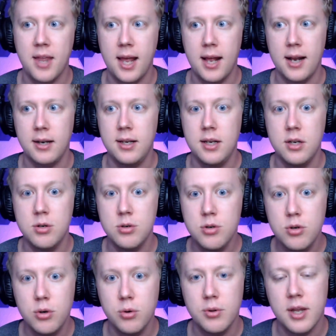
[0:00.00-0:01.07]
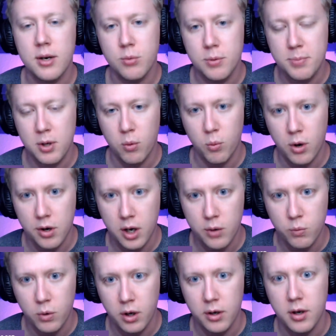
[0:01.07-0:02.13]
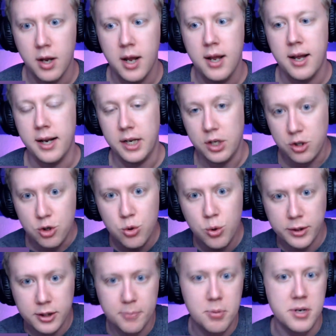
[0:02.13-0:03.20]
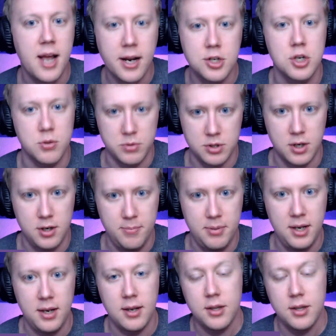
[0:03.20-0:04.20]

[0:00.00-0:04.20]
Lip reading: and he knew that it would be a one-on-one, and he knew what the protection was going to be.